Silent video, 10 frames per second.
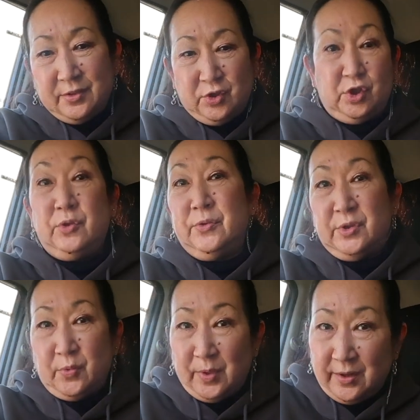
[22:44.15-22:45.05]
choose
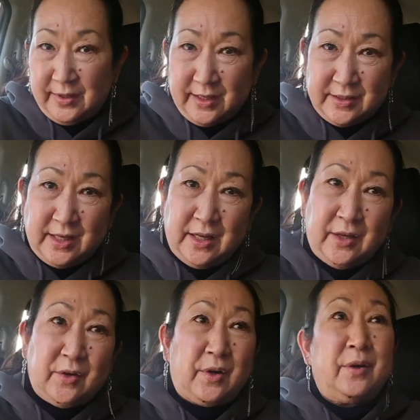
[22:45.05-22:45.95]
to wear that
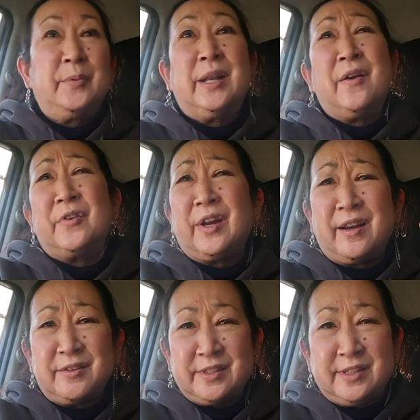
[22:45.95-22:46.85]
day, or whatever
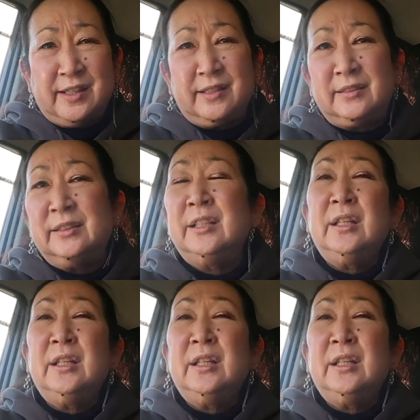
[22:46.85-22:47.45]
hairstyle